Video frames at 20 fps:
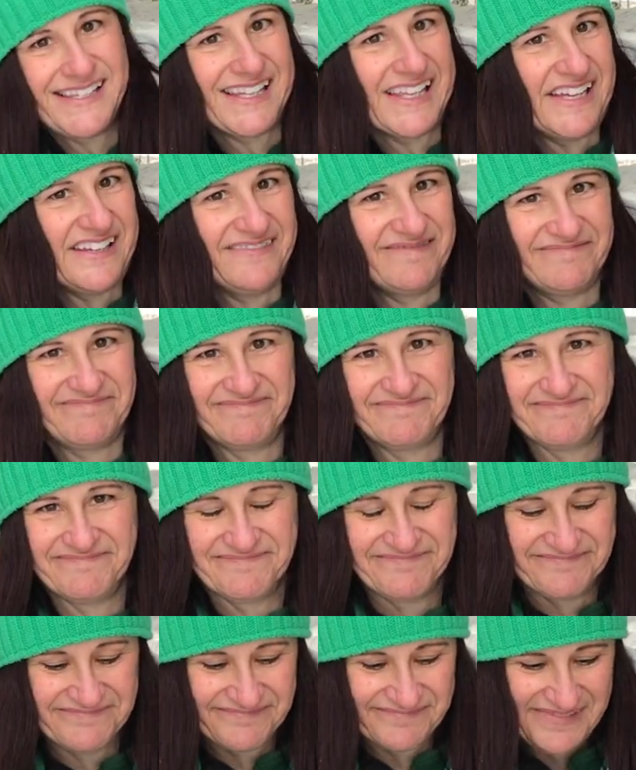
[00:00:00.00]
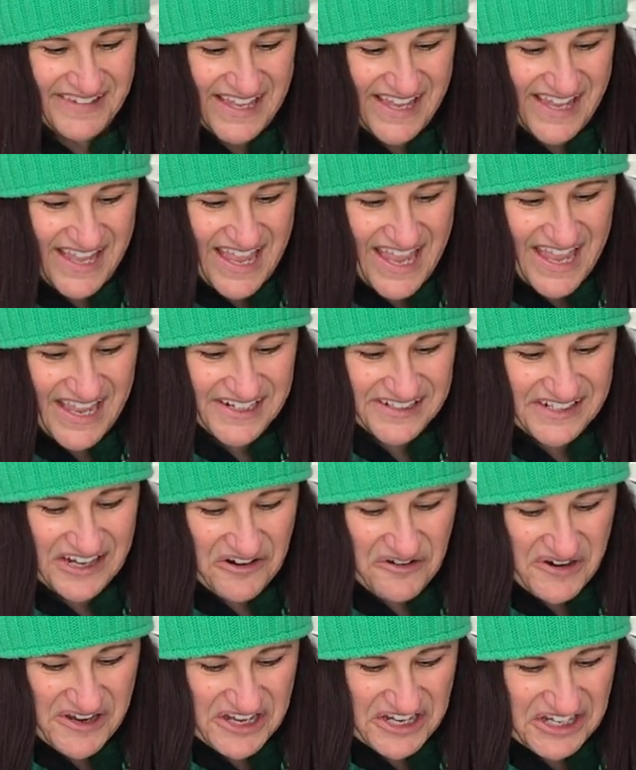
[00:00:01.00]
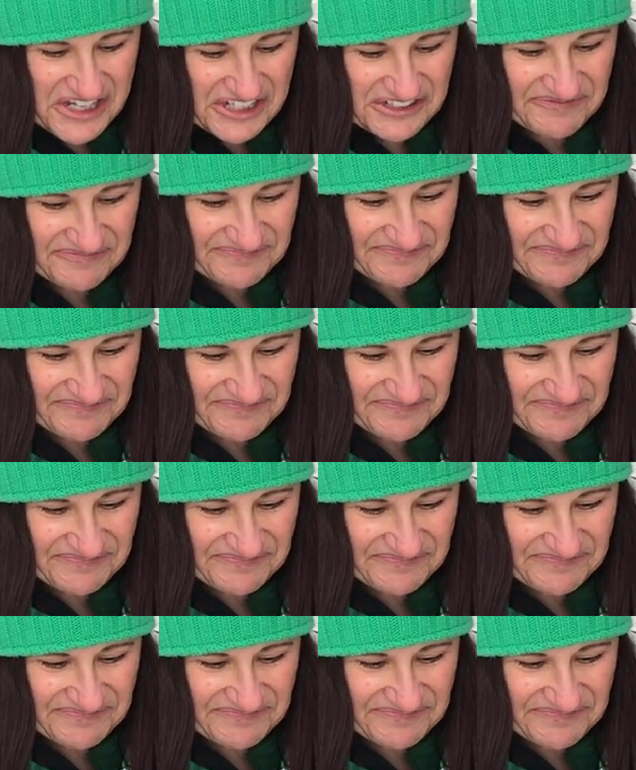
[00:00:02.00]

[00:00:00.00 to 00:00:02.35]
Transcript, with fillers: lit. And going good.